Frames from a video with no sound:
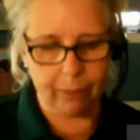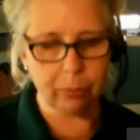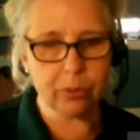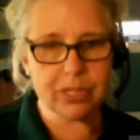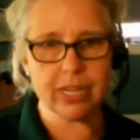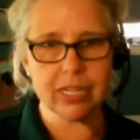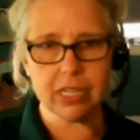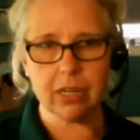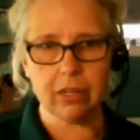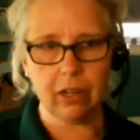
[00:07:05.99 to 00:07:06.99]

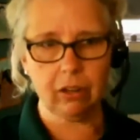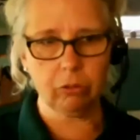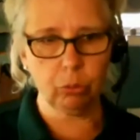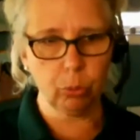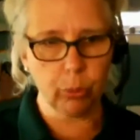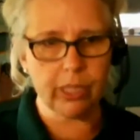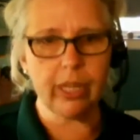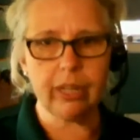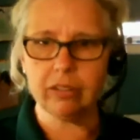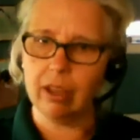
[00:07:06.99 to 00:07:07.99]
presents a
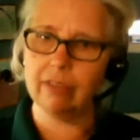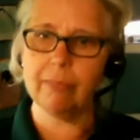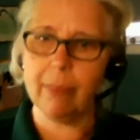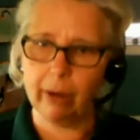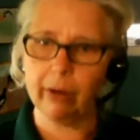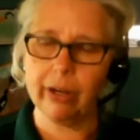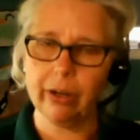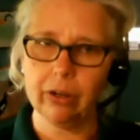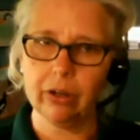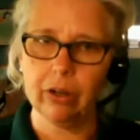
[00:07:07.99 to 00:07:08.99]
really tough
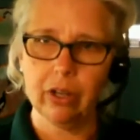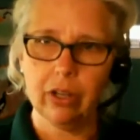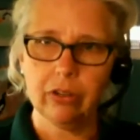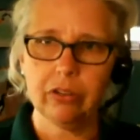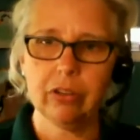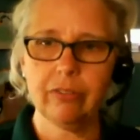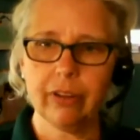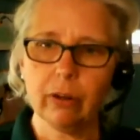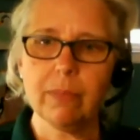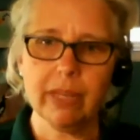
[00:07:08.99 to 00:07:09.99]
barrier to the
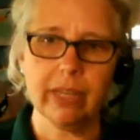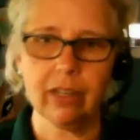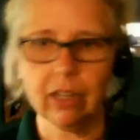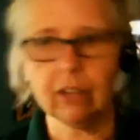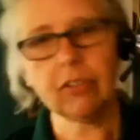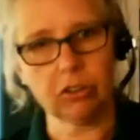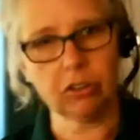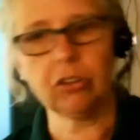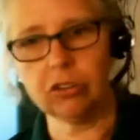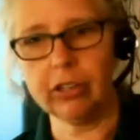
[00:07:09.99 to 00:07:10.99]
very beginning of our
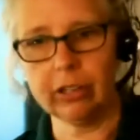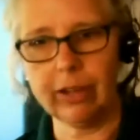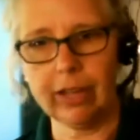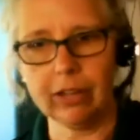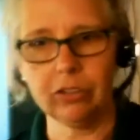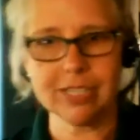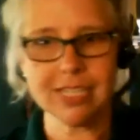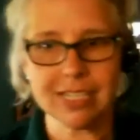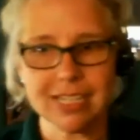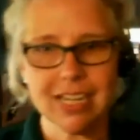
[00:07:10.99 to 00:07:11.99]
social interactions.